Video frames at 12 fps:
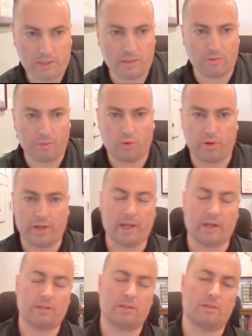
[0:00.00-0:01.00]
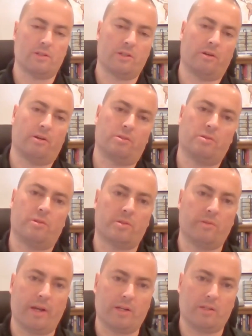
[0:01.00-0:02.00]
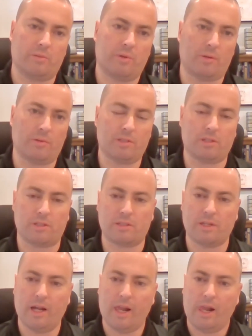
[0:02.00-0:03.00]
to the report again into the show notes once we actually publish this.